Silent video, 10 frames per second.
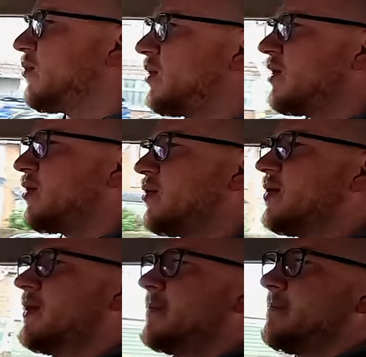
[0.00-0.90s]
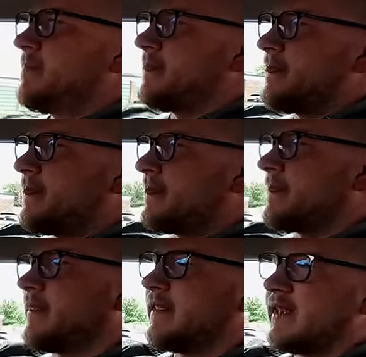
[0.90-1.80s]
will
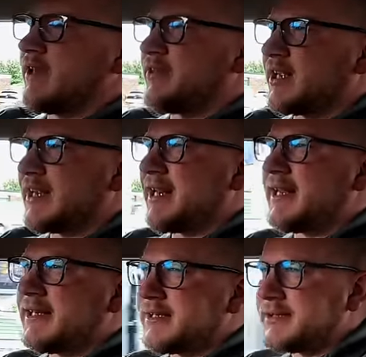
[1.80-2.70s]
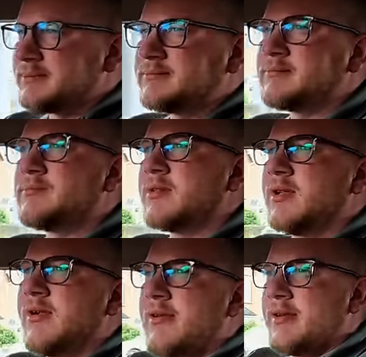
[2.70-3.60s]
give it a clean
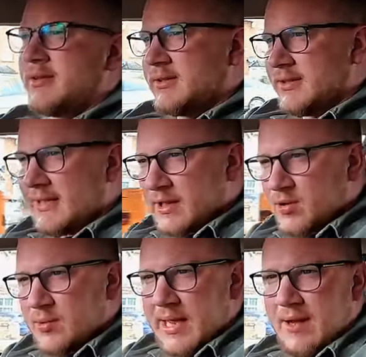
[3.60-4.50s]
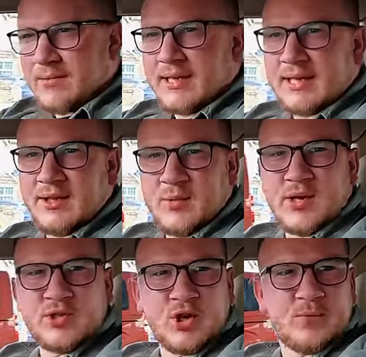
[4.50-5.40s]
let it cool down, get it in the
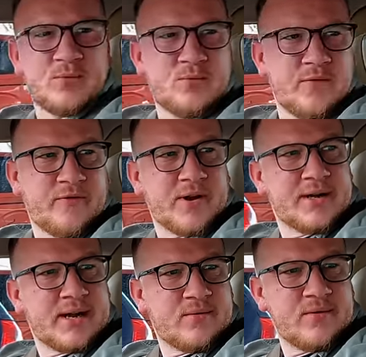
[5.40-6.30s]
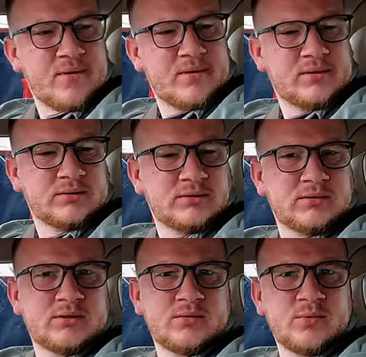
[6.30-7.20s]
workshop, and we'll find out
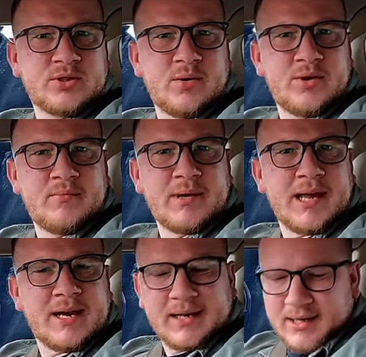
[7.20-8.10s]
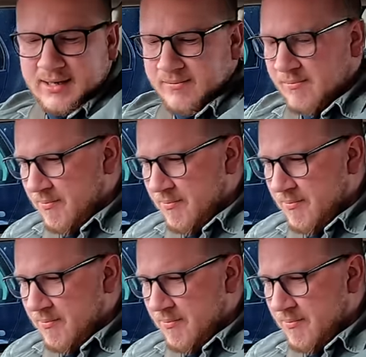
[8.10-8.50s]
what's going on mechanically.